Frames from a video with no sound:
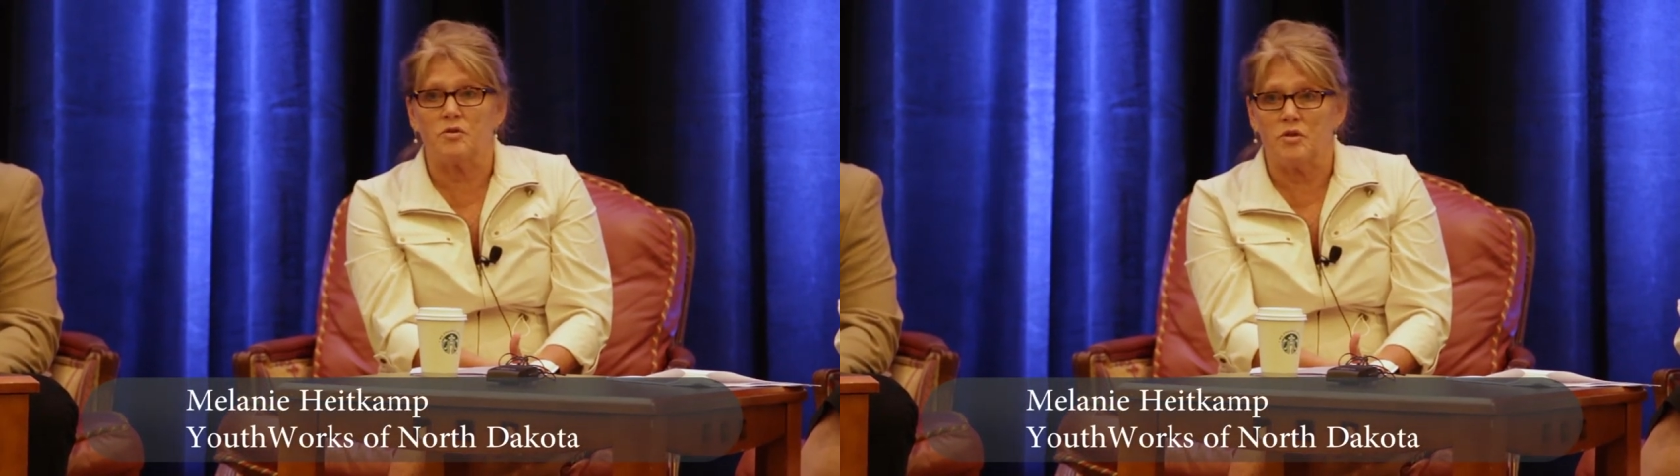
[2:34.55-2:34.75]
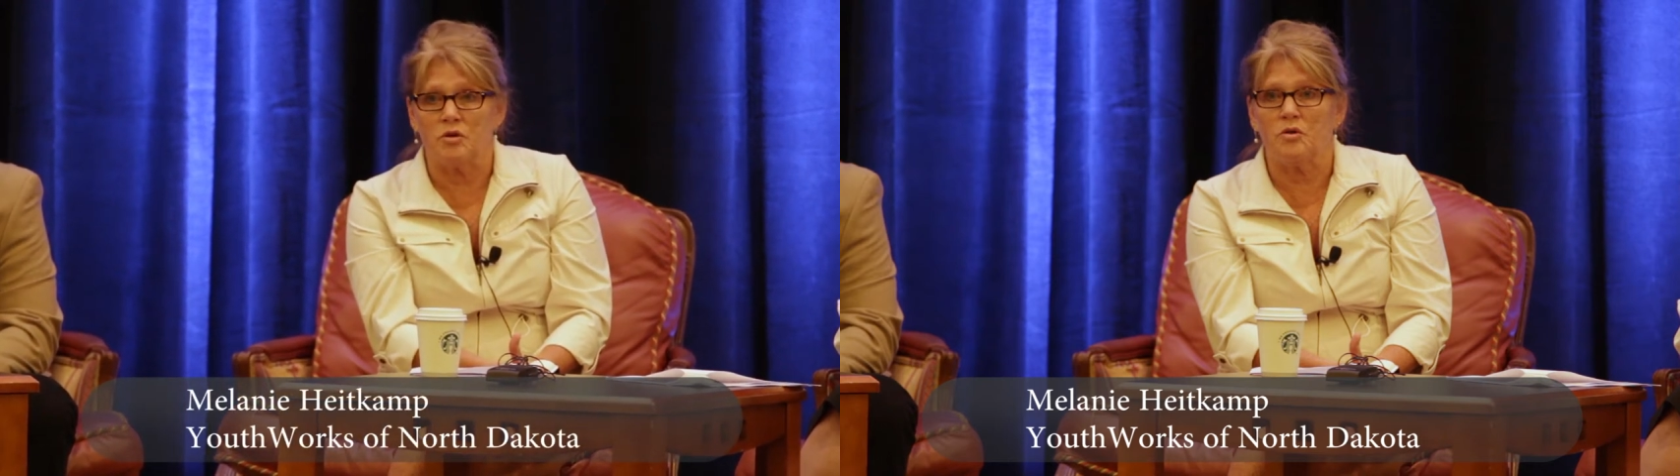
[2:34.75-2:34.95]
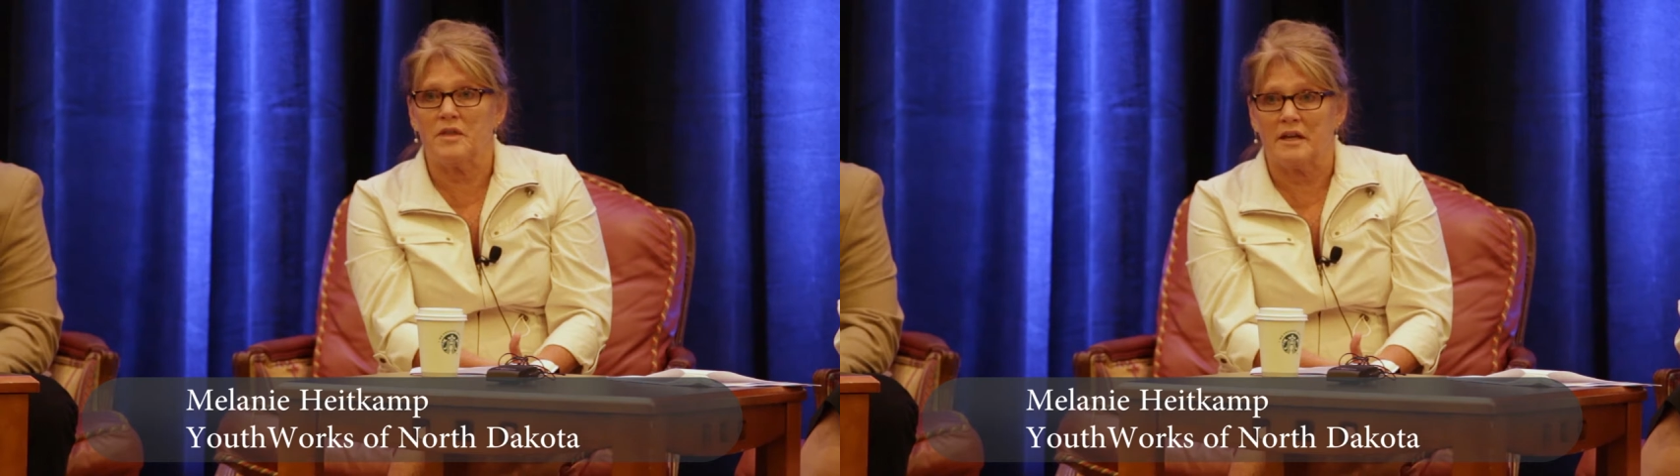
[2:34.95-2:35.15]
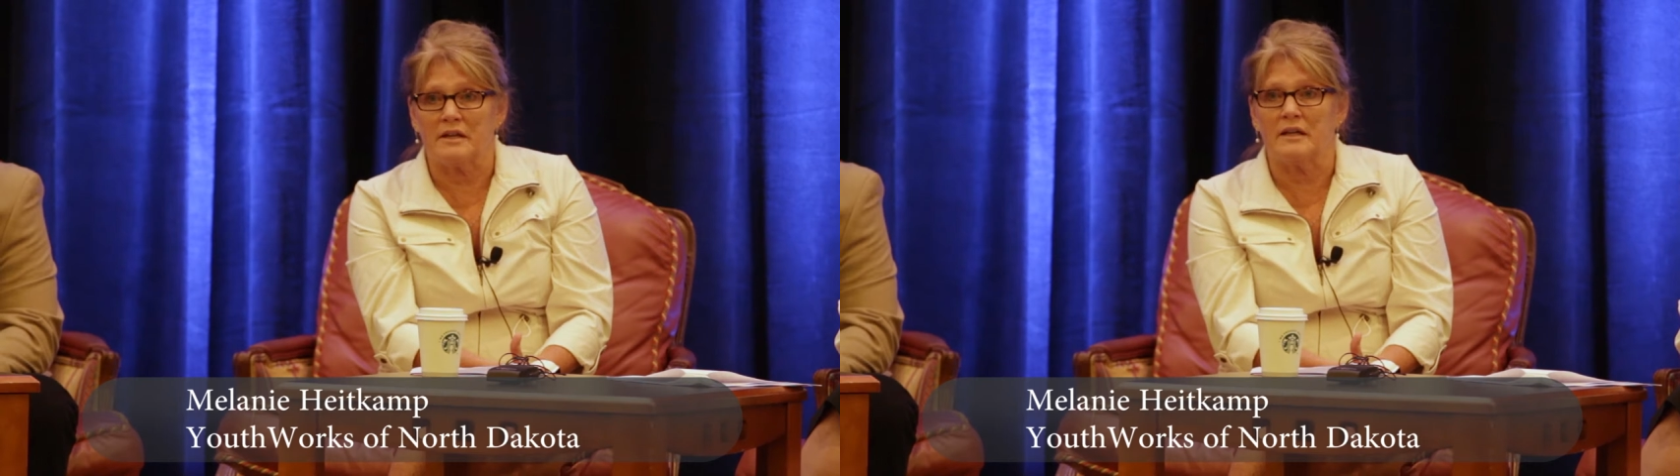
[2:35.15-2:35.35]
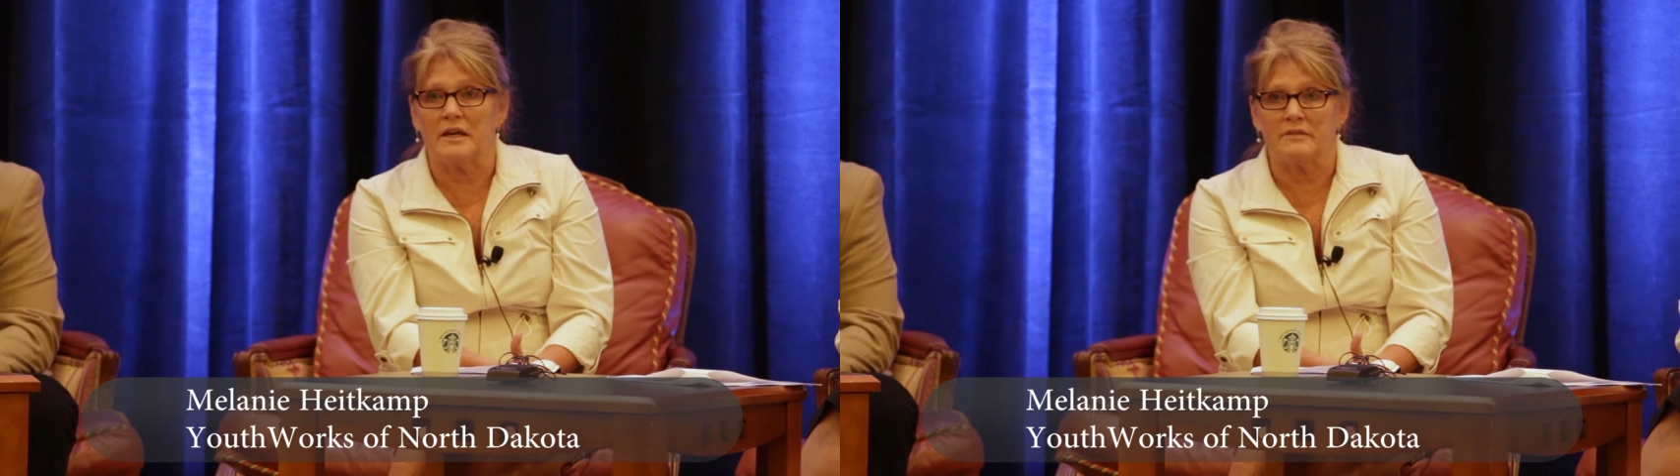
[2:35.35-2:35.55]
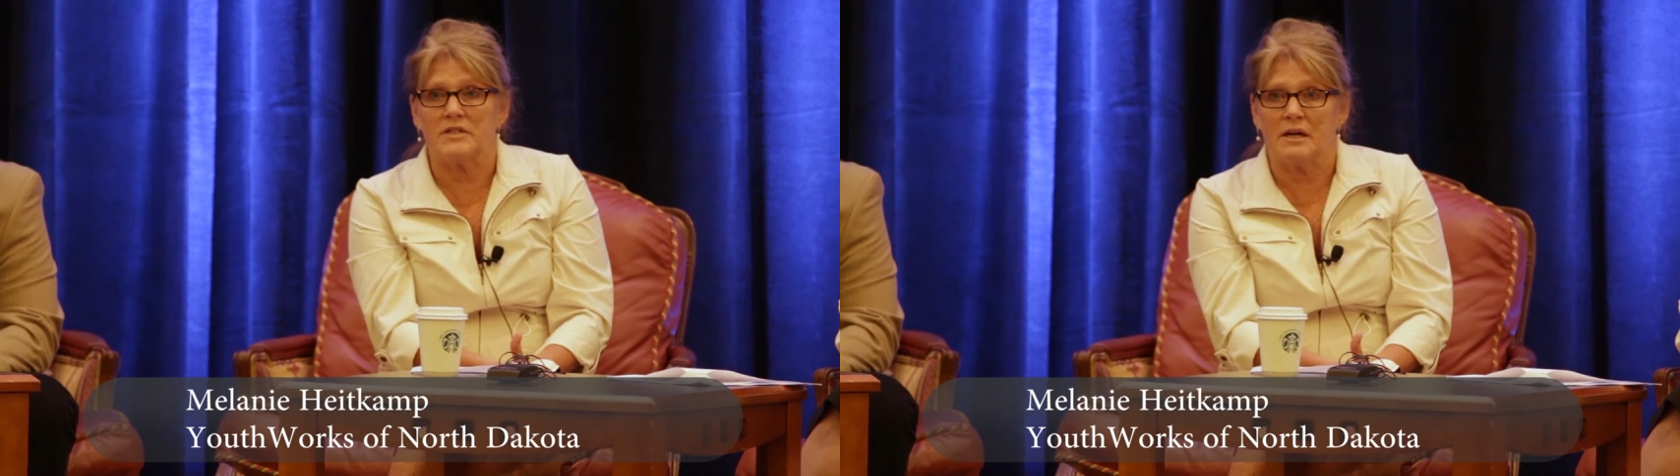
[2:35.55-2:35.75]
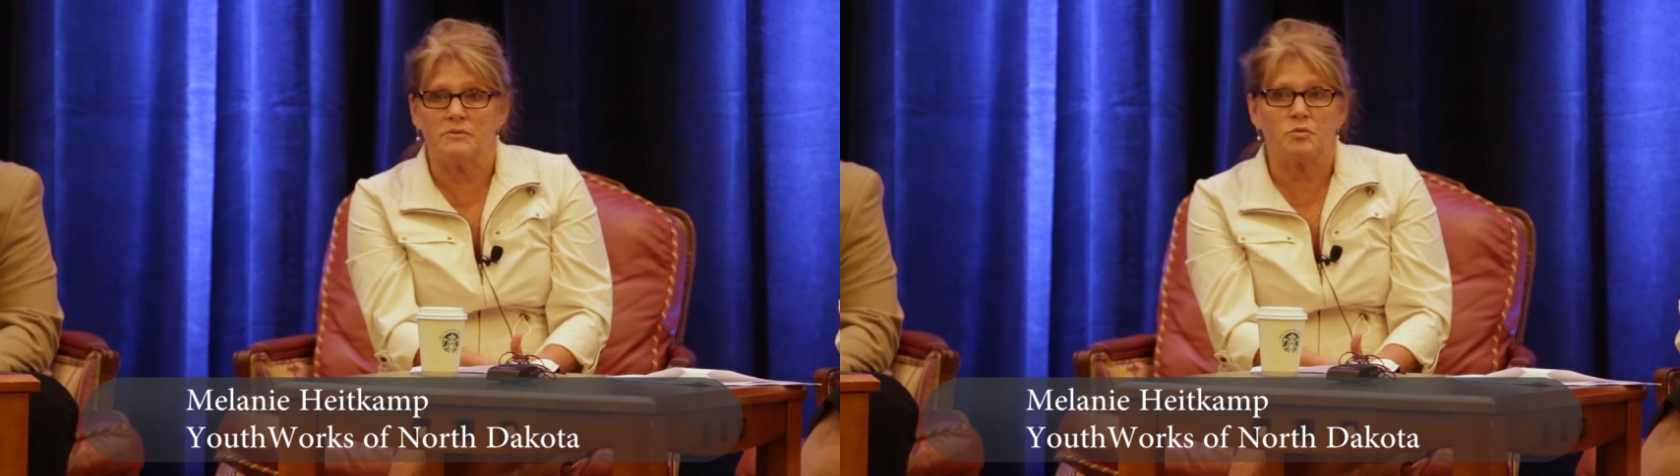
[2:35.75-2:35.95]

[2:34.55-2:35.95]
the youth that a lot of times